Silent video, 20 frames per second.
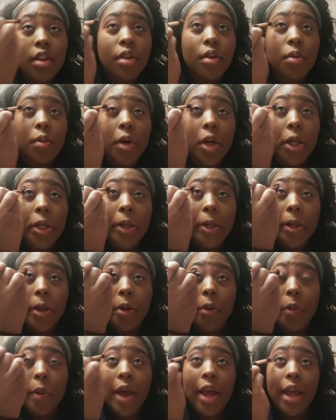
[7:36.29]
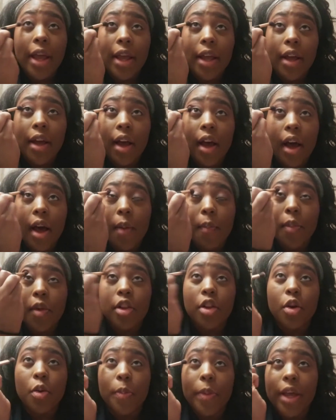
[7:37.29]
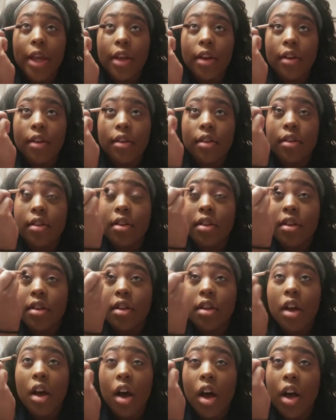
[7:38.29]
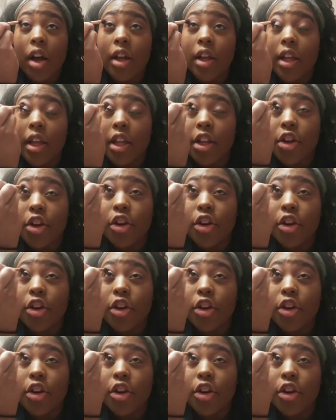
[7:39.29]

working your way up a little bit in your